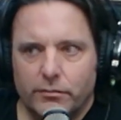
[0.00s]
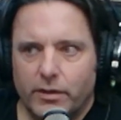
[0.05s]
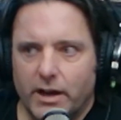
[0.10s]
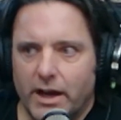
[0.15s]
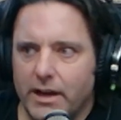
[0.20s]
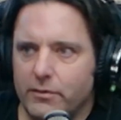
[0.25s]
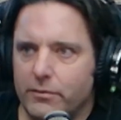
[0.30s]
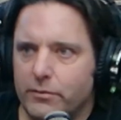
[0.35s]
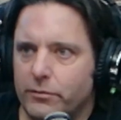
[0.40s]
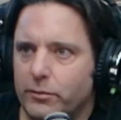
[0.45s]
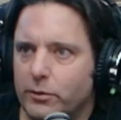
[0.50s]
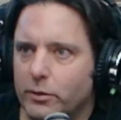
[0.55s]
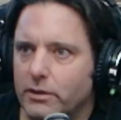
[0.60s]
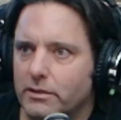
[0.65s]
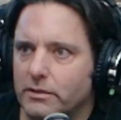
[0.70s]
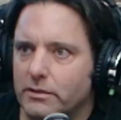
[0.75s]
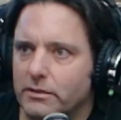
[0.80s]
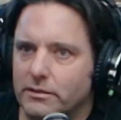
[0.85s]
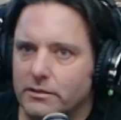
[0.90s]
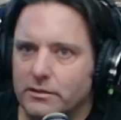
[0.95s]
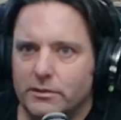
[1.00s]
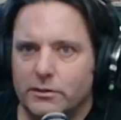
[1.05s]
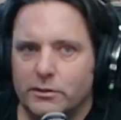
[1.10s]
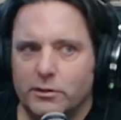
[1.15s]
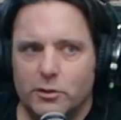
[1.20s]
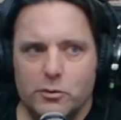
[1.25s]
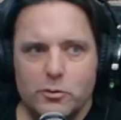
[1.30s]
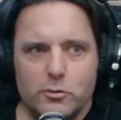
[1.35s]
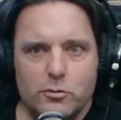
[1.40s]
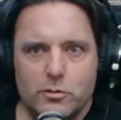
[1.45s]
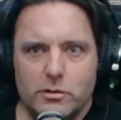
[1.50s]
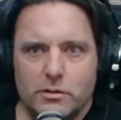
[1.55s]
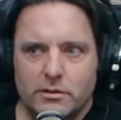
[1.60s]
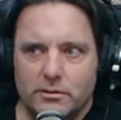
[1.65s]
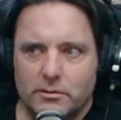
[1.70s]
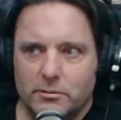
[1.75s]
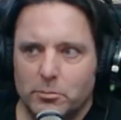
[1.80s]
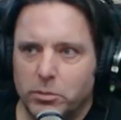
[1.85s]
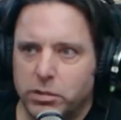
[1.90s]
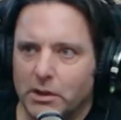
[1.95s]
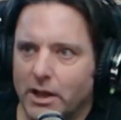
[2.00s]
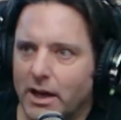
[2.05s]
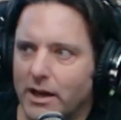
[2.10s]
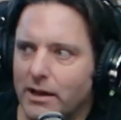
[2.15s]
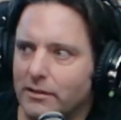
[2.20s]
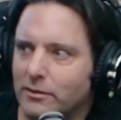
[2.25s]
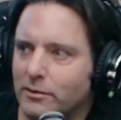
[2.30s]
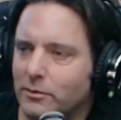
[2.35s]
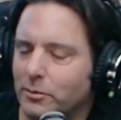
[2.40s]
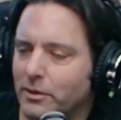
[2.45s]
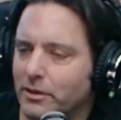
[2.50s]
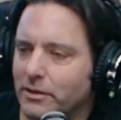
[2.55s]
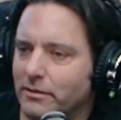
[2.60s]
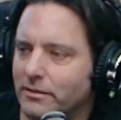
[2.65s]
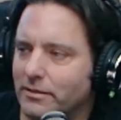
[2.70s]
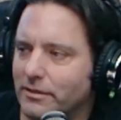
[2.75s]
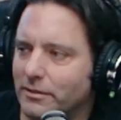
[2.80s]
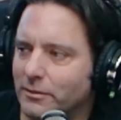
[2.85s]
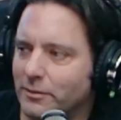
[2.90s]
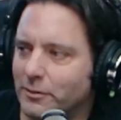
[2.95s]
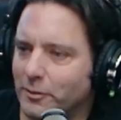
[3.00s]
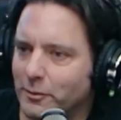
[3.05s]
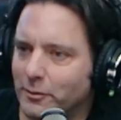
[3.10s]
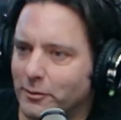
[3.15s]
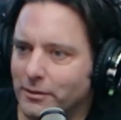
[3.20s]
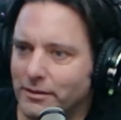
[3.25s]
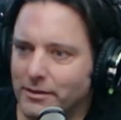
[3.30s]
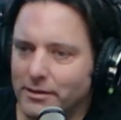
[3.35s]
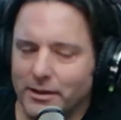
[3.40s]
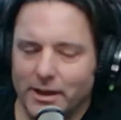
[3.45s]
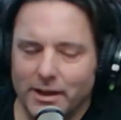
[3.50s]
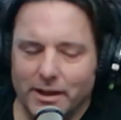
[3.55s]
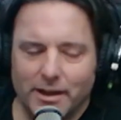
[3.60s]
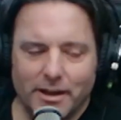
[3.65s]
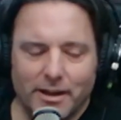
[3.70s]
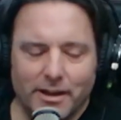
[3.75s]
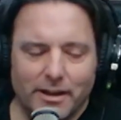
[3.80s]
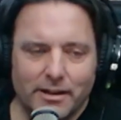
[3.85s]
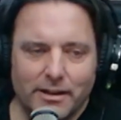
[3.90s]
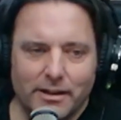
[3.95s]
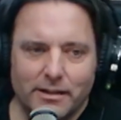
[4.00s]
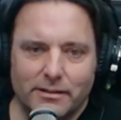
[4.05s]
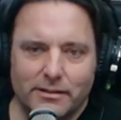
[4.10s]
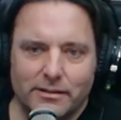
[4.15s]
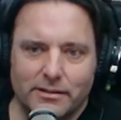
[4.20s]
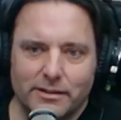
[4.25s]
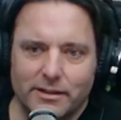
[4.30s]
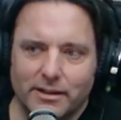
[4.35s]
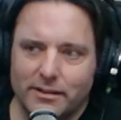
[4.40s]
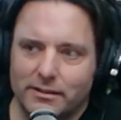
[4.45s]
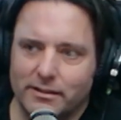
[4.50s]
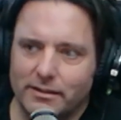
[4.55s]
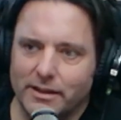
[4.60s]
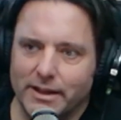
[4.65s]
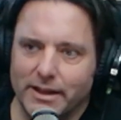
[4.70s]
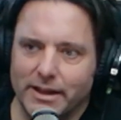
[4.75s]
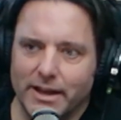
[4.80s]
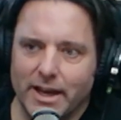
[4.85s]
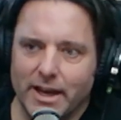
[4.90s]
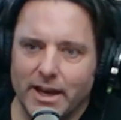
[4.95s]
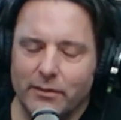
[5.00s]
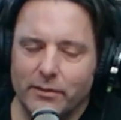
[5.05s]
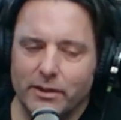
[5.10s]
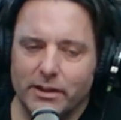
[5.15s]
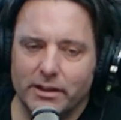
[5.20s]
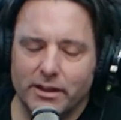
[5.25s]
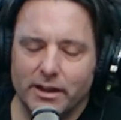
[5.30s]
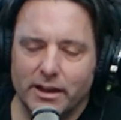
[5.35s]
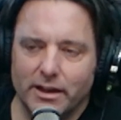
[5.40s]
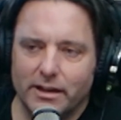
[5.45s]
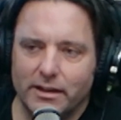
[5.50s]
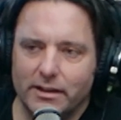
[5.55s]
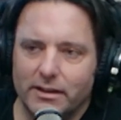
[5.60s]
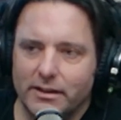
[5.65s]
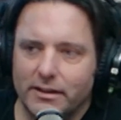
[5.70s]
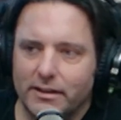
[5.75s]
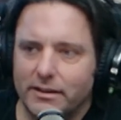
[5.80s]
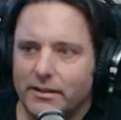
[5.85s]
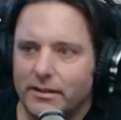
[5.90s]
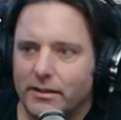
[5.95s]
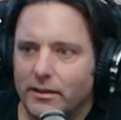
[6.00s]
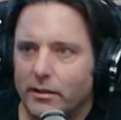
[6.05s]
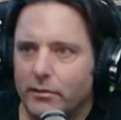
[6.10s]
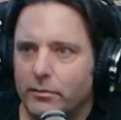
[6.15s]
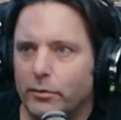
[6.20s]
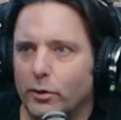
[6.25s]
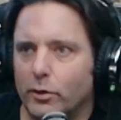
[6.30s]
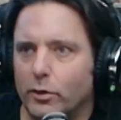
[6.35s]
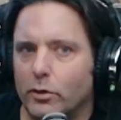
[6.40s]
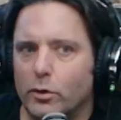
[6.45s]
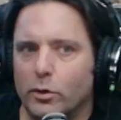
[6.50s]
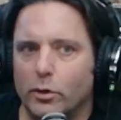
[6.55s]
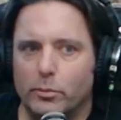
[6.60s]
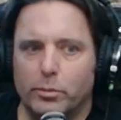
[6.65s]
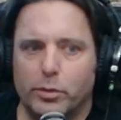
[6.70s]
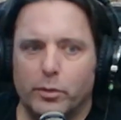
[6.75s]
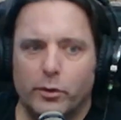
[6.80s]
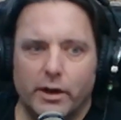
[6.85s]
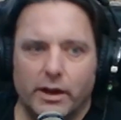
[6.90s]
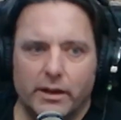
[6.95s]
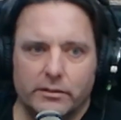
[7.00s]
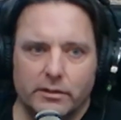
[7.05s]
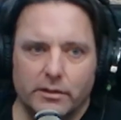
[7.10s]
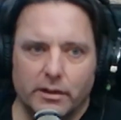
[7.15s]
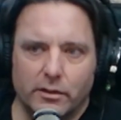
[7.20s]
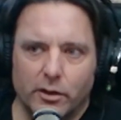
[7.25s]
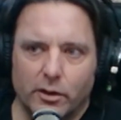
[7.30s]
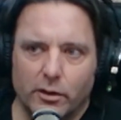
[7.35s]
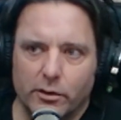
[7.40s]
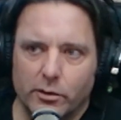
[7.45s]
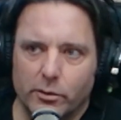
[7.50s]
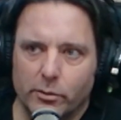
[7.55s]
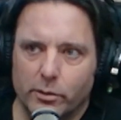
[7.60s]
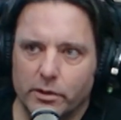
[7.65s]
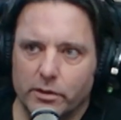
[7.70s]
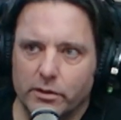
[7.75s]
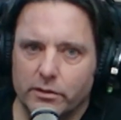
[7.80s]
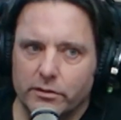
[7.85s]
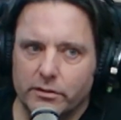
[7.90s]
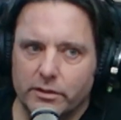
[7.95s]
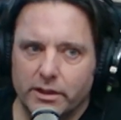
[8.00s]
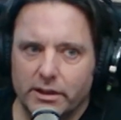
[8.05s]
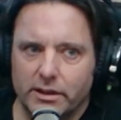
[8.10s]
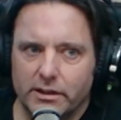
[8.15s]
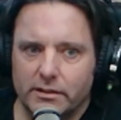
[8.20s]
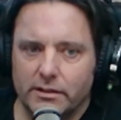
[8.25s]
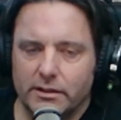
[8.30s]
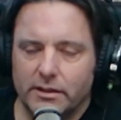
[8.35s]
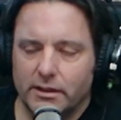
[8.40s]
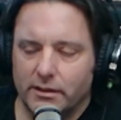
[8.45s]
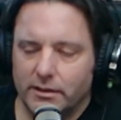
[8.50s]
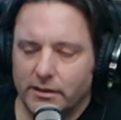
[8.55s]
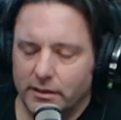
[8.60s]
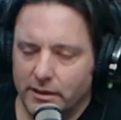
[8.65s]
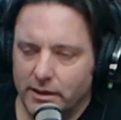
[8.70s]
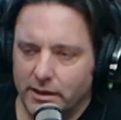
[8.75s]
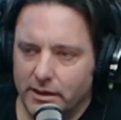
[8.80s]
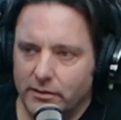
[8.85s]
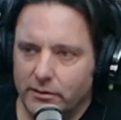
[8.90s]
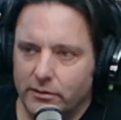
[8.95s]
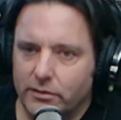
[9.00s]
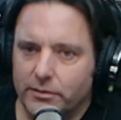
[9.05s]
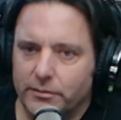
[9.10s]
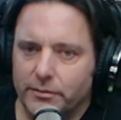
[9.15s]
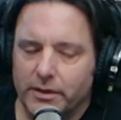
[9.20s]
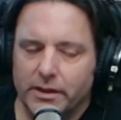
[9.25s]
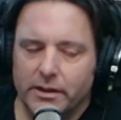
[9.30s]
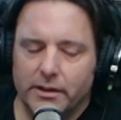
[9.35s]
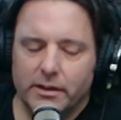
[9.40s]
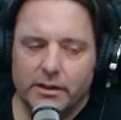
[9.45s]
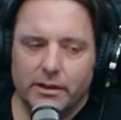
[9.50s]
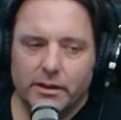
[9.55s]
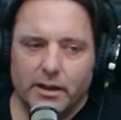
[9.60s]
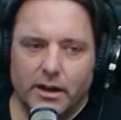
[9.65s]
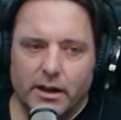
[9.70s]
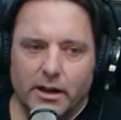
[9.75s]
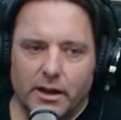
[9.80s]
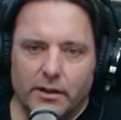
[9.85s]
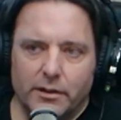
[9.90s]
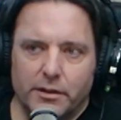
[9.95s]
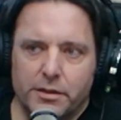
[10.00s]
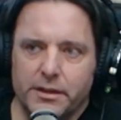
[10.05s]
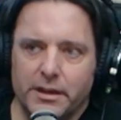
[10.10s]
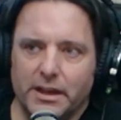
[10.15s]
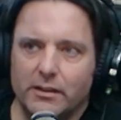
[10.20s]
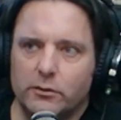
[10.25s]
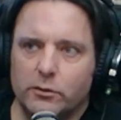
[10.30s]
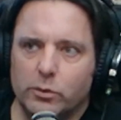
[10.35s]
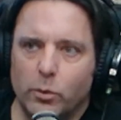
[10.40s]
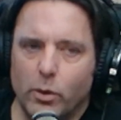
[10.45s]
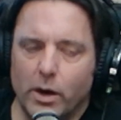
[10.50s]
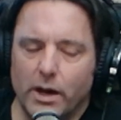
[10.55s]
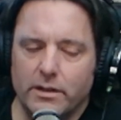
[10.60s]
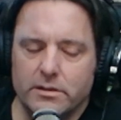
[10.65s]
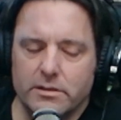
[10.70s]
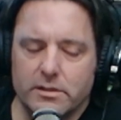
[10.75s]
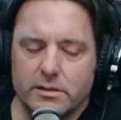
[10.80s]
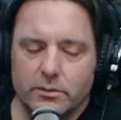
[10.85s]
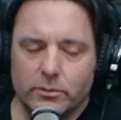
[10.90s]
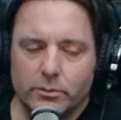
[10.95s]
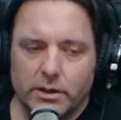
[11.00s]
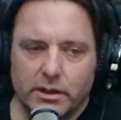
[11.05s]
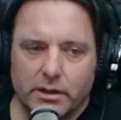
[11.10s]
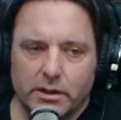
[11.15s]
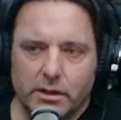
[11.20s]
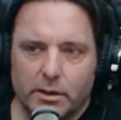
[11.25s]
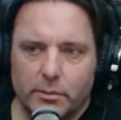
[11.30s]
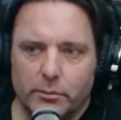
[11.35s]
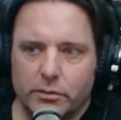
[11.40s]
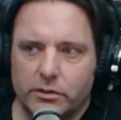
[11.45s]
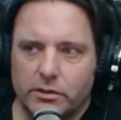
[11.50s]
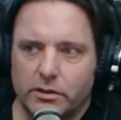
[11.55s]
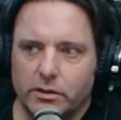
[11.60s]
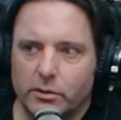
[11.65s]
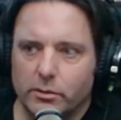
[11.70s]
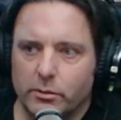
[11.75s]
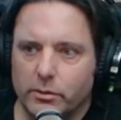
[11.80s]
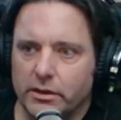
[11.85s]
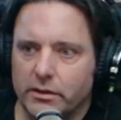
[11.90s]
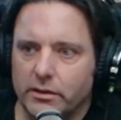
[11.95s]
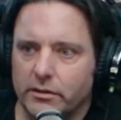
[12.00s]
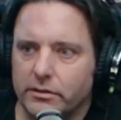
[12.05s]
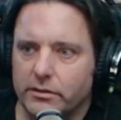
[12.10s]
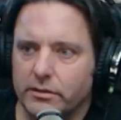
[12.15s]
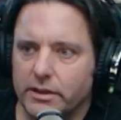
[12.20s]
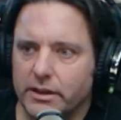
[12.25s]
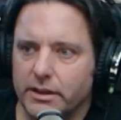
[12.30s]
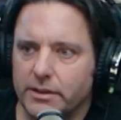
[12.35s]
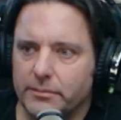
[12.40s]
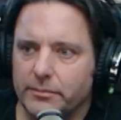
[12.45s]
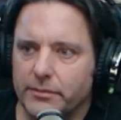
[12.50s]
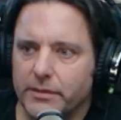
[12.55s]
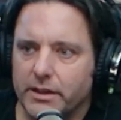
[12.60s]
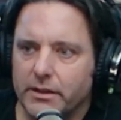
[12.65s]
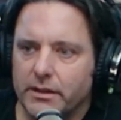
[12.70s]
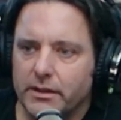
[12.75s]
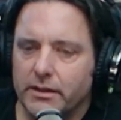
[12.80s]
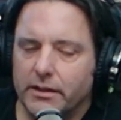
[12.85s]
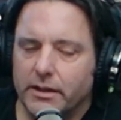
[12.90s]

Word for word: five foot two blonde twin sisters uh, it's it's like having a, a full court press on all your real estate needs. Uh, think twice when it comes to your real estate,